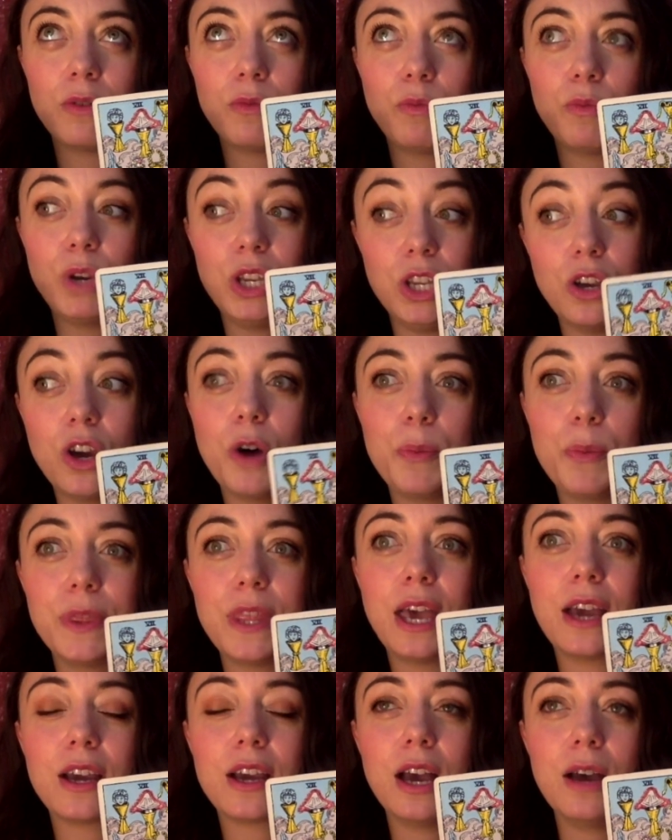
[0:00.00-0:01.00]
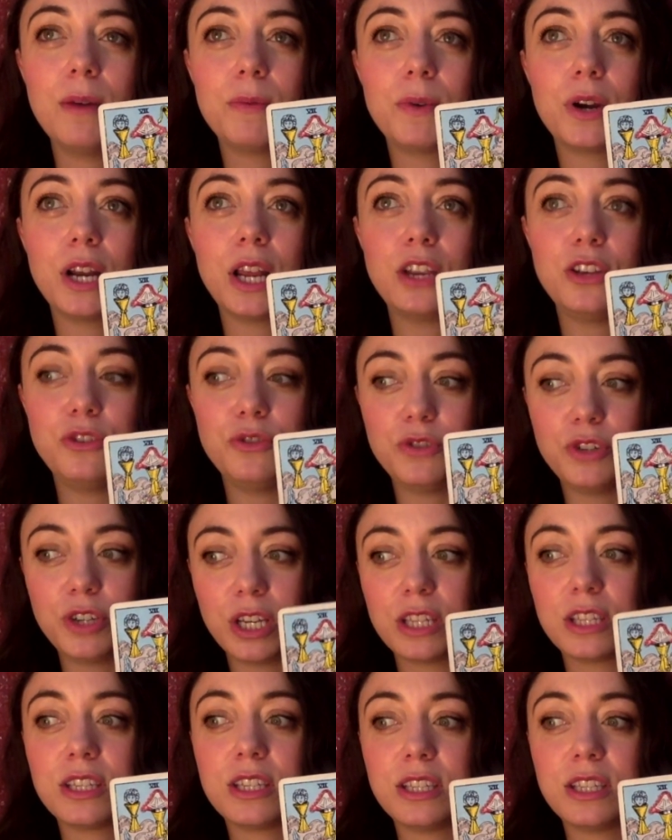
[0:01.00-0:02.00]
when you open that cupboard and you
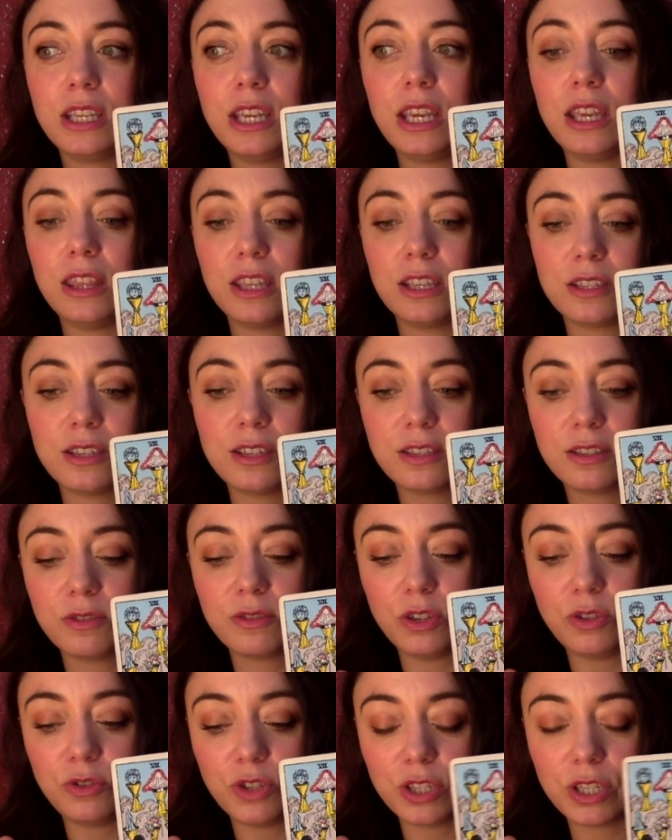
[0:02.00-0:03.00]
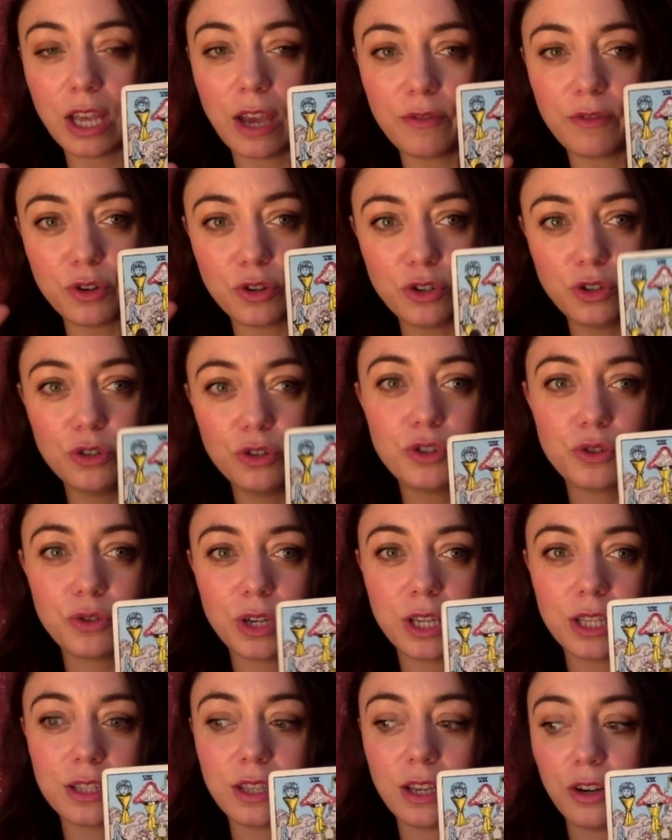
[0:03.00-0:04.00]
just see this is you just have your
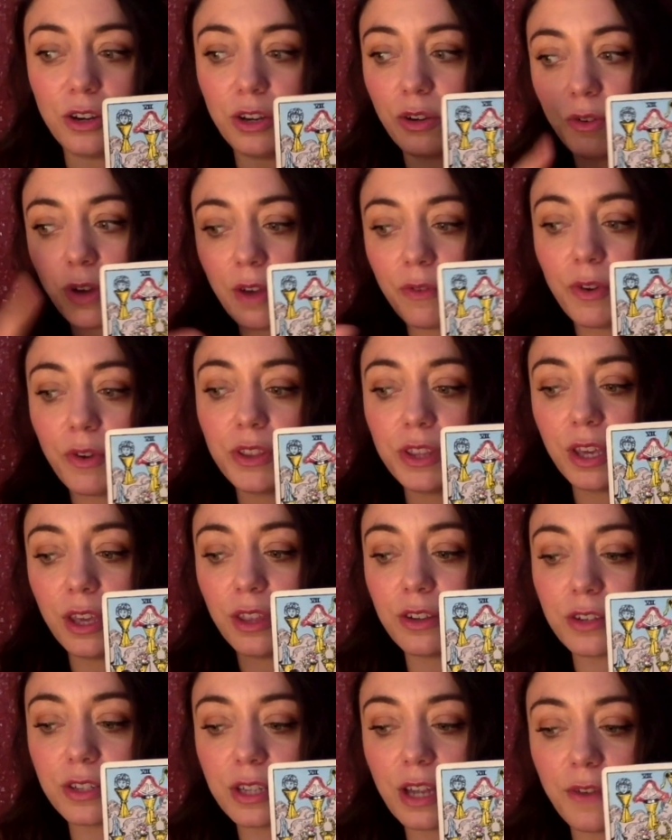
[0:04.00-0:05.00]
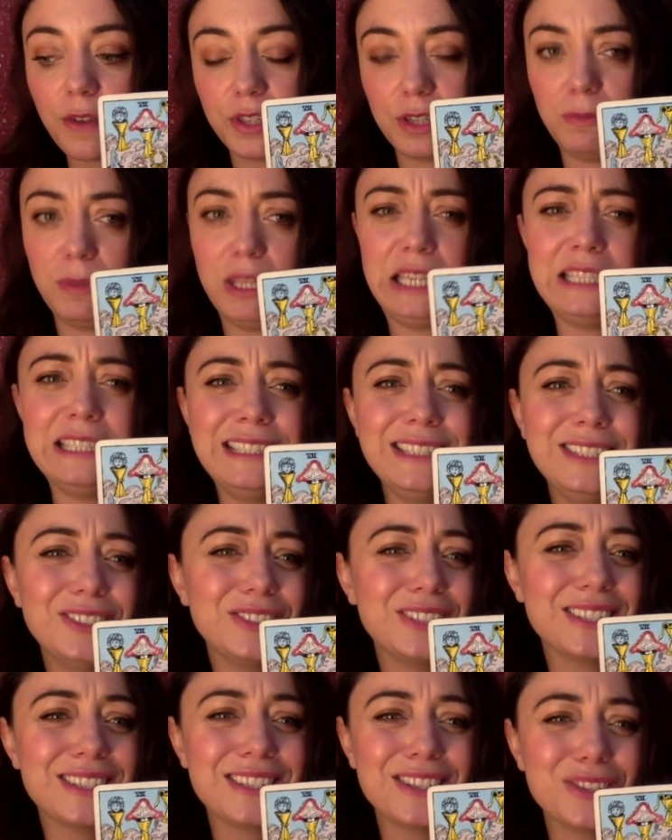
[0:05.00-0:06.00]
nutrients there and you don't have all the other stuff, it's gonna be like,
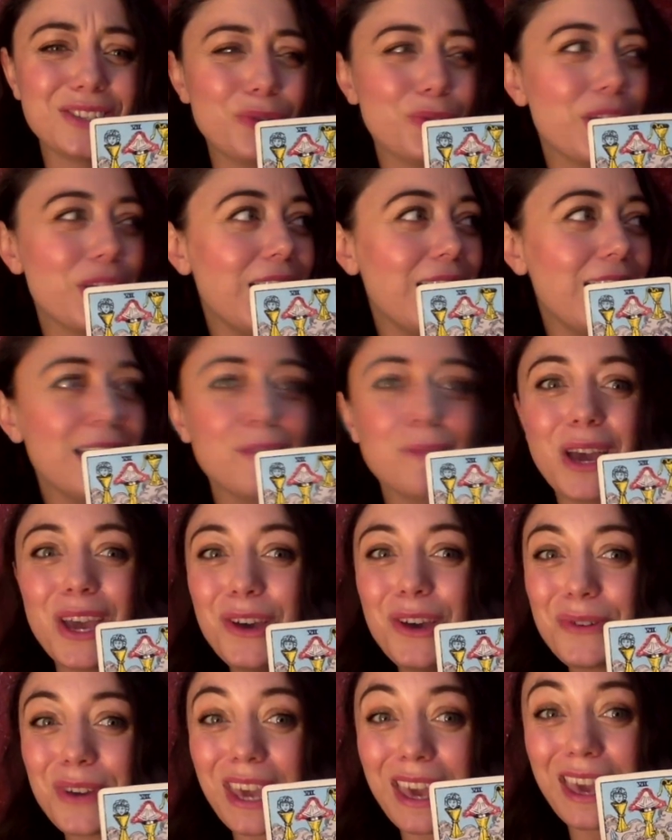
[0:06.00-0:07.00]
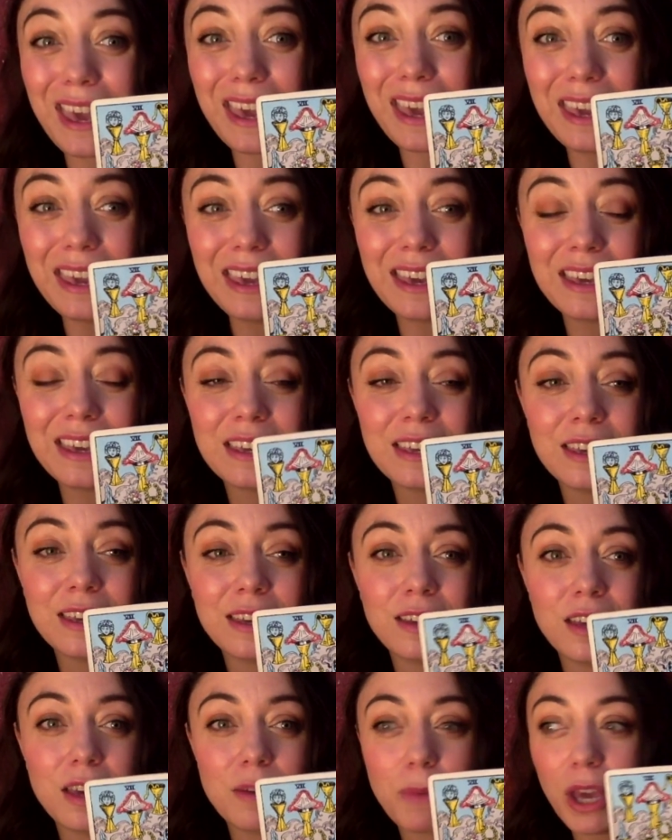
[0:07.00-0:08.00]
oh, is this okay? Am I okay?
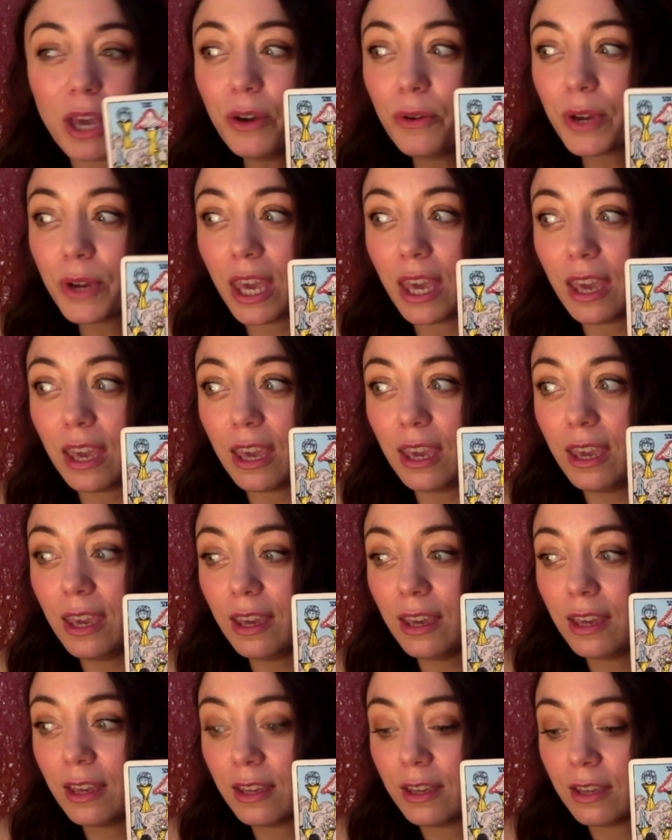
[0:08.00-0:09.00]
am I okay?